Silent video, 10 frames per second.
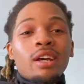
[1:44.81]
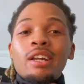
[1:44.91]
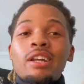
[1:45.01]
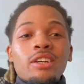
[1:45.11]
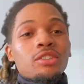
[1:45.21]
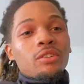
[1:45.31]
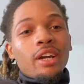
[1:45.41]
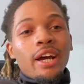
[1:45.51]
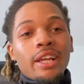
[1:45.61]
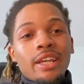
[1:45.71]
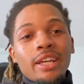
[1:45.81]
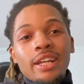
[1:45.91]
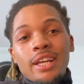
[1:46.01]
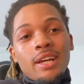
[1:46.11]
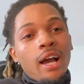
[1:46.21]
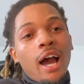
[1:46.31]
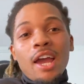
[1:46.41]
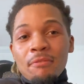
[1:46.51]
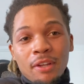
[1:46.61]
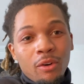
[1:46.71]
They'll show you how to get it. I
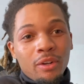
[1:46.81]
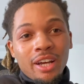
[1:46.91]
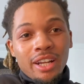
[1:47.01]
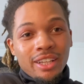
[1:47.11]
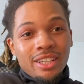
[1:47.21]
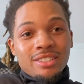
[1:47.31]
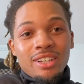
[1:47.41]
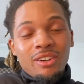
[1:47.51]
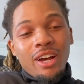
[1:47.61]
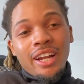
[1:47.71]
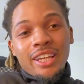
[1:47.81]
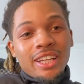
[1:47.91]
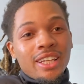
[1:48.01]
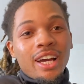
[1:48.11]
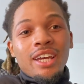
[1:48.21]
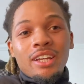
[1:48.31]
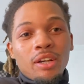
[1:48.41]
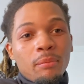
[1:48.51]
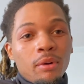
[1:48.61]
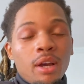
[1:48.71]
ain't finna go down in detail on how to get an EIN number.